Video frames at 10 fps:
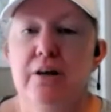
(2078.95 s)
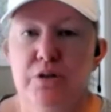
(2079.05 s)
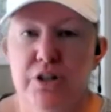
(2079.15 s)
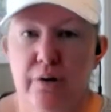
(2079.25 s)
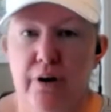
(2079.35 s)

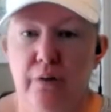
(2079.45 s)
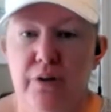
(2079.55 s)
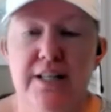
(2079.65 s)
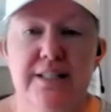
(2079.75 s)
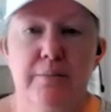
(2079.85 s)
stereo
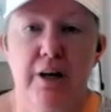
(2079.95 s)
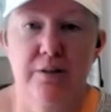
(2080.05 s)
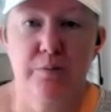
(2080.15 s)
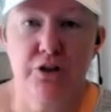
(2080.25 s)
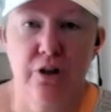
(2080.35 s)
that is in my
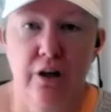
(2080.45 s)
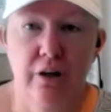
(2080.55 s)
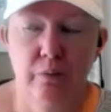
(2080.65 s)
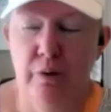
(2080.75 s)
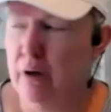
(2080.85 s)
husband's truck,
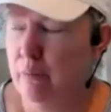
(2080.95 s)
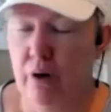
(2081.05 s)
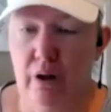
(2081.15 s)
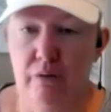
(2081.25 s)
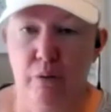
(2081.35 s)
we
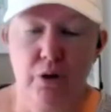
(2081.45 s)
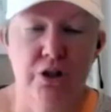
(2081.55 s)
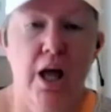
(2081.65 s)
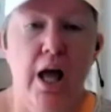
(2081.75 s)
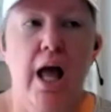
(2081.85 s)
all have Fords,